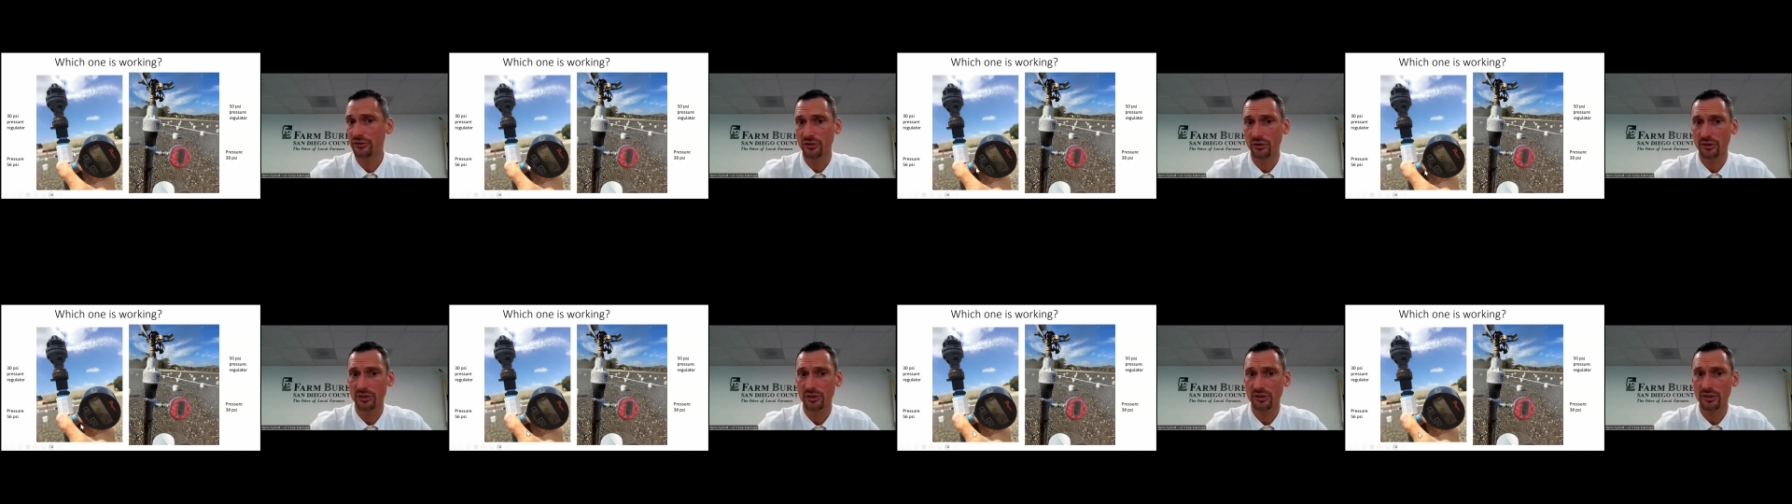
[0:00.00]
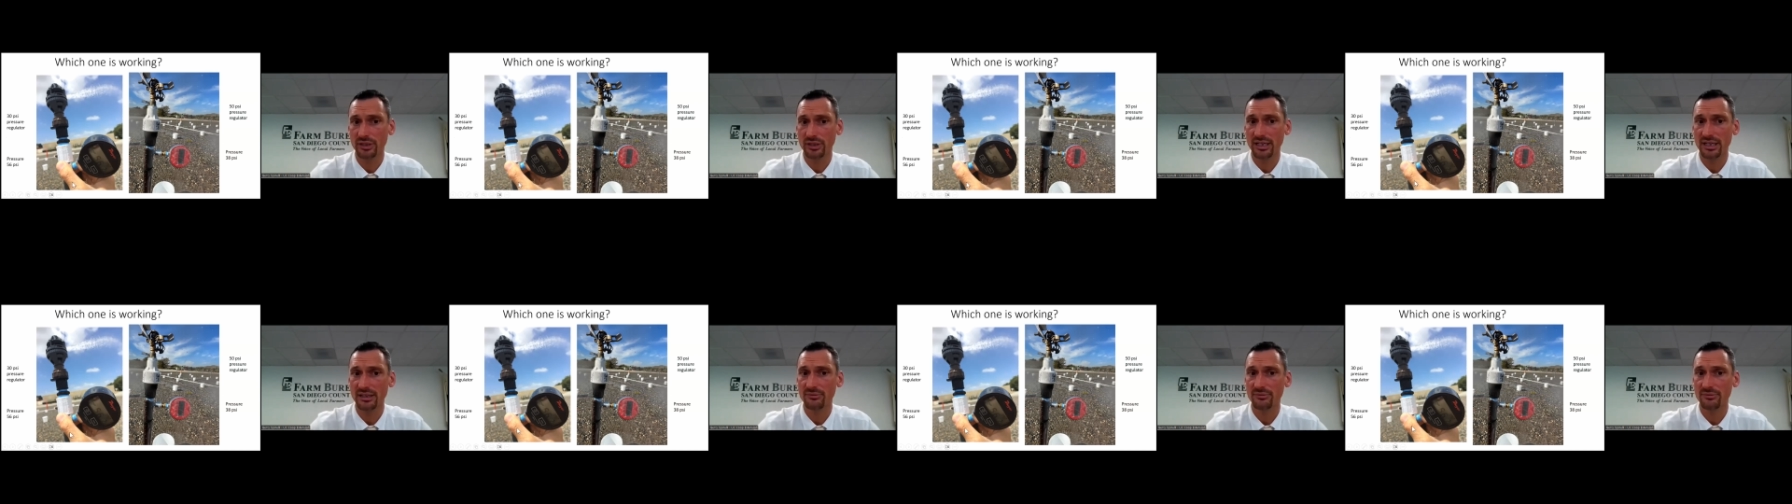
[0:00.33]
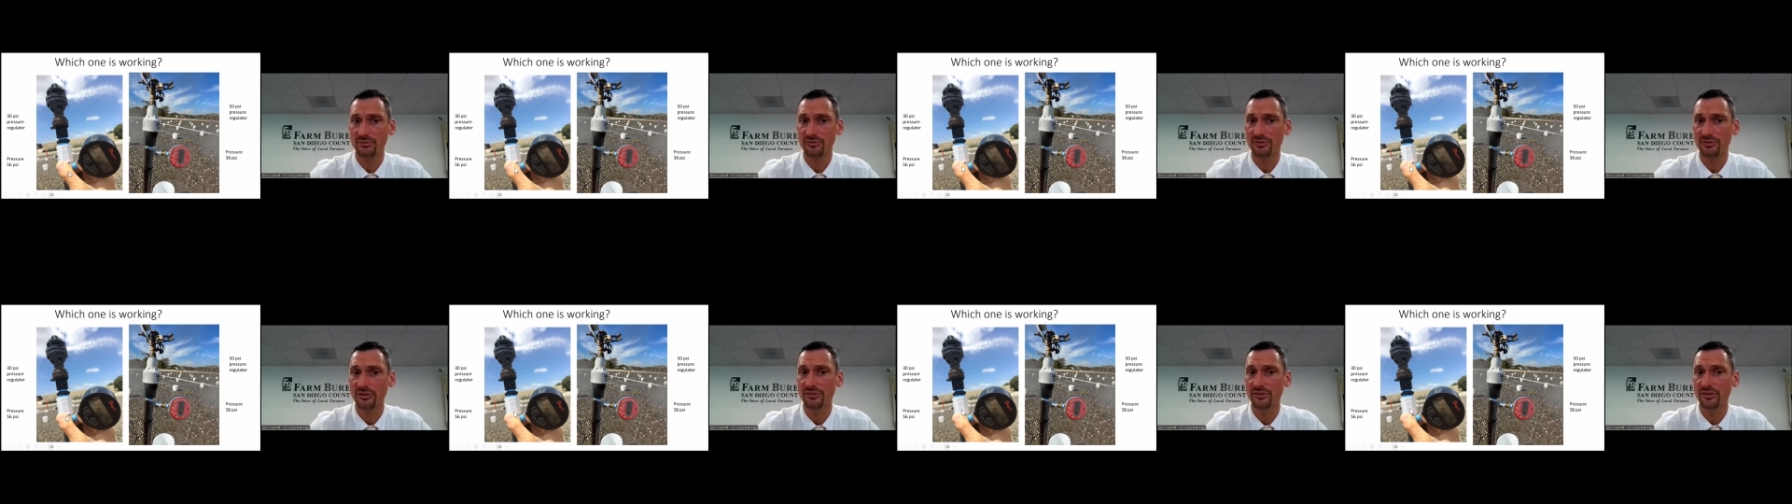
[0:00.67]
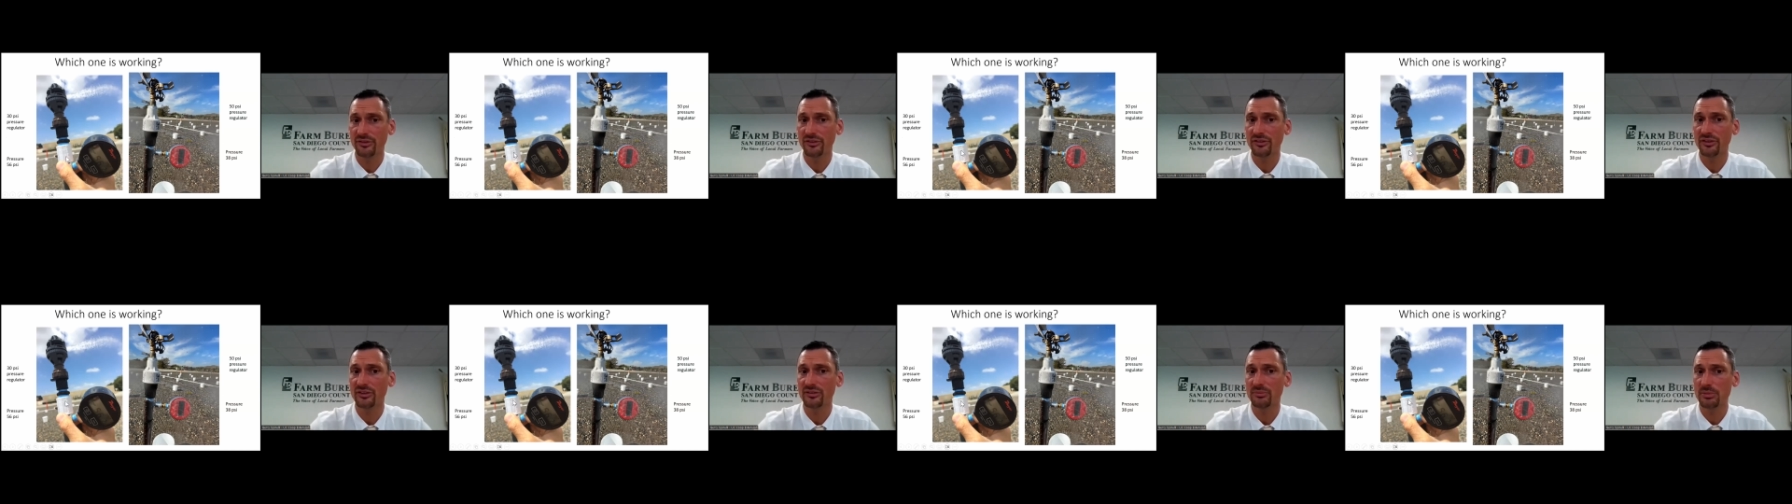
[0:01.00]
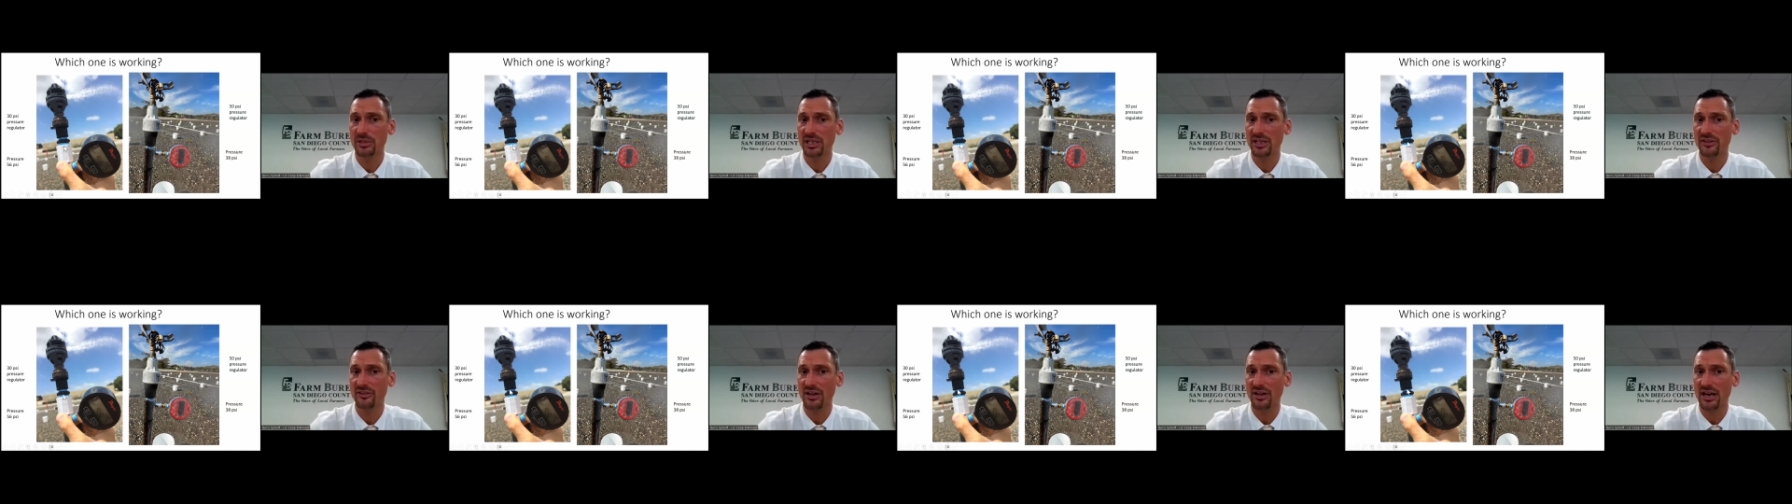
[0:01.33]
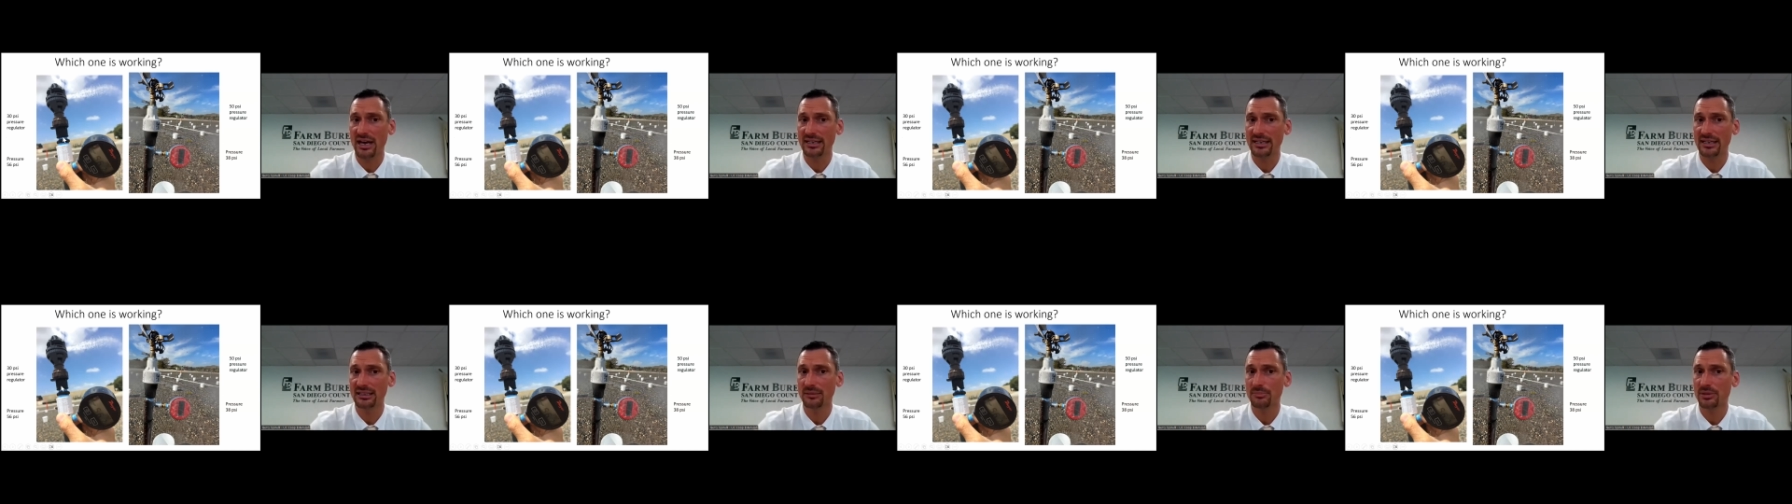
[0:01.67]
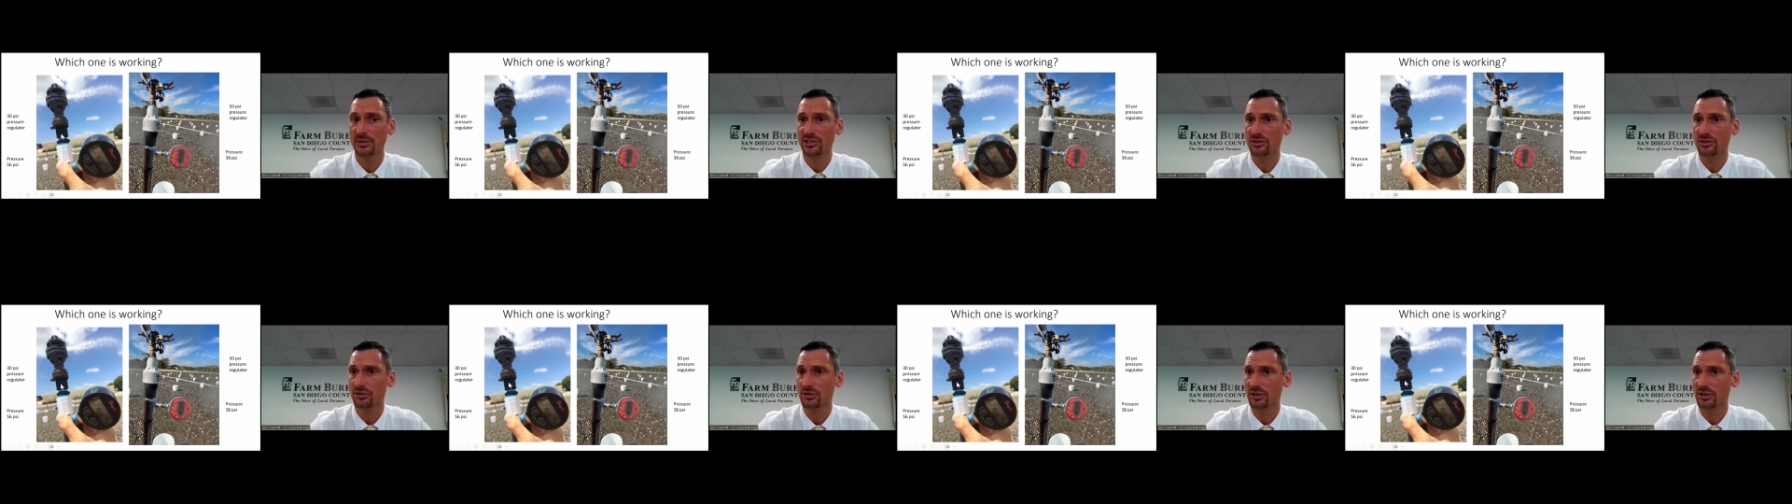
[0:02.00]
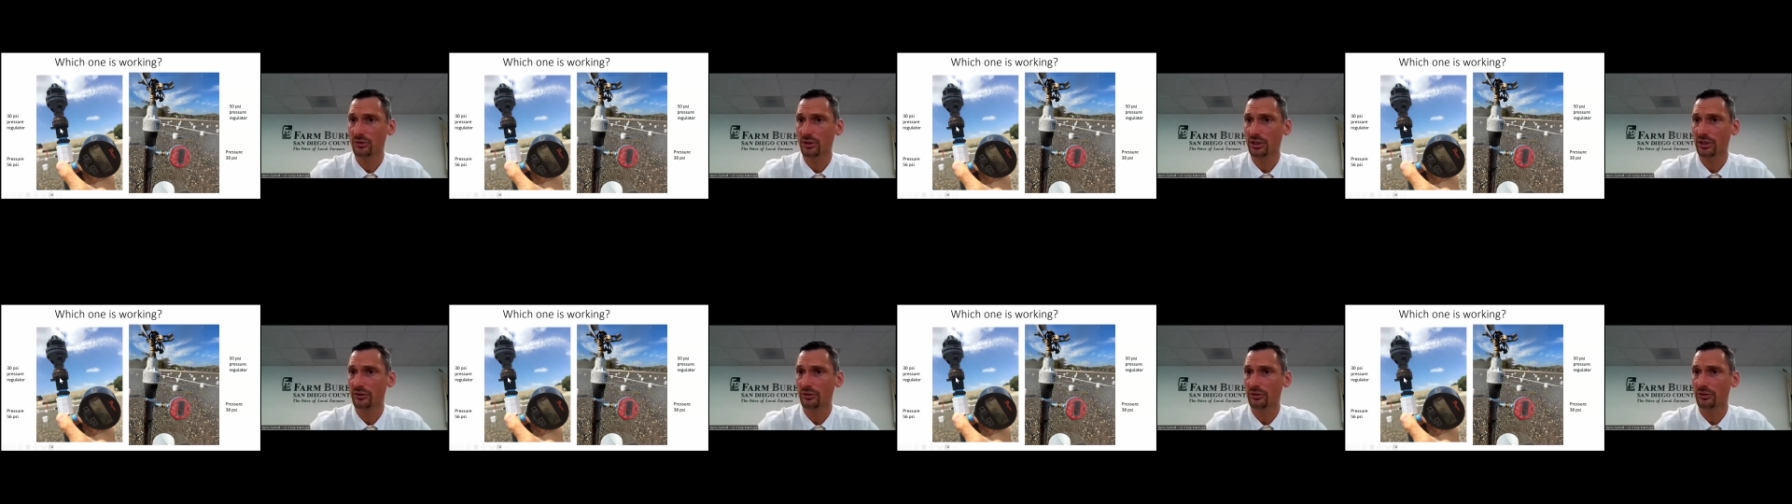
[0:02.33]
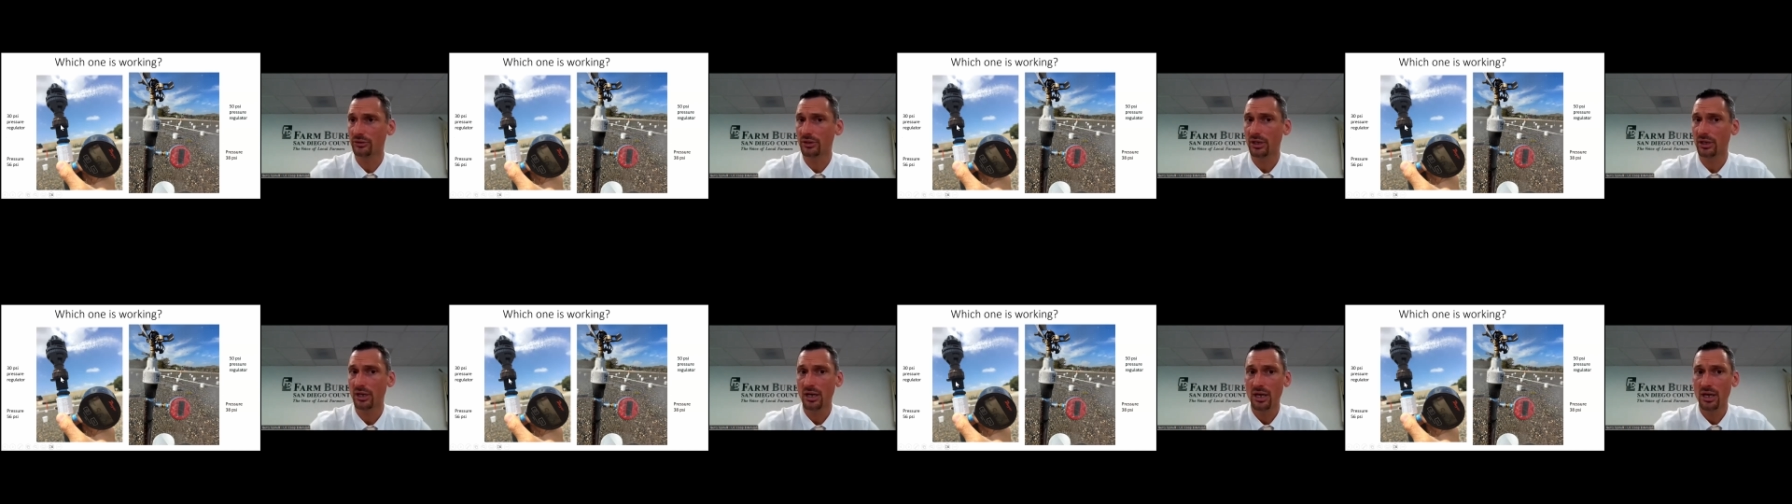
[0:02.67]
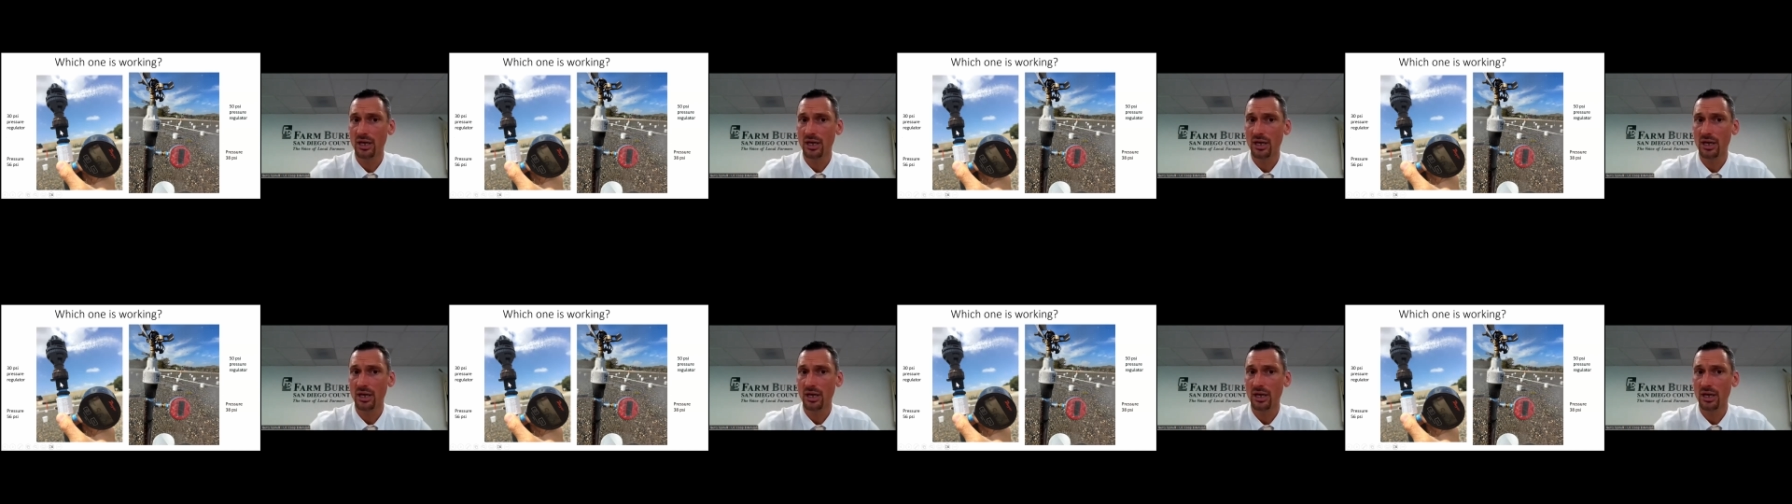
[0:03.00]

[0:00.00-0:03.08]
So here I get 56 PSI and the pressure regulator